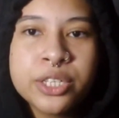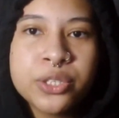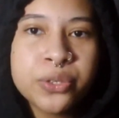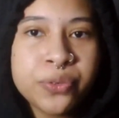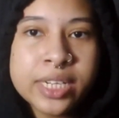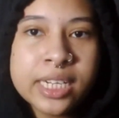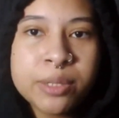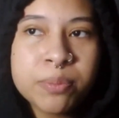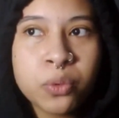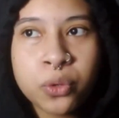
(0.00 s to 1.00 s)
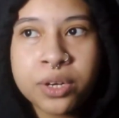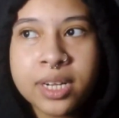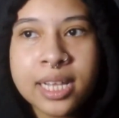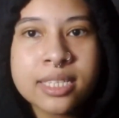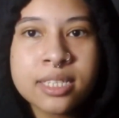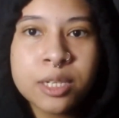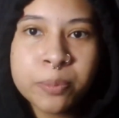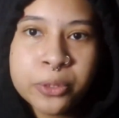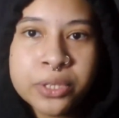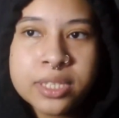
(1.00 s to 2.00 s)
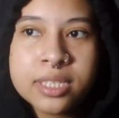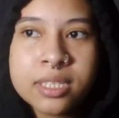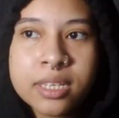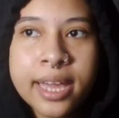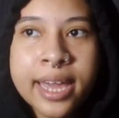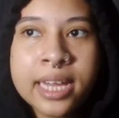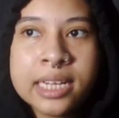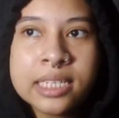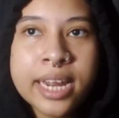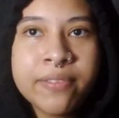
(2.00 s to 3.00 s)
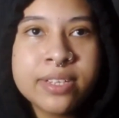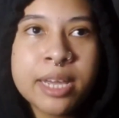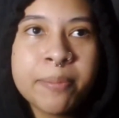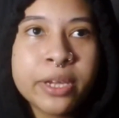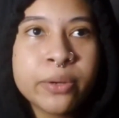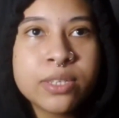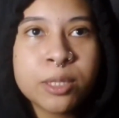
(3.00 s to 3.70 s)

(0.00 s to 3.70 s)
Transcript: to read more classical books, and every time I go to the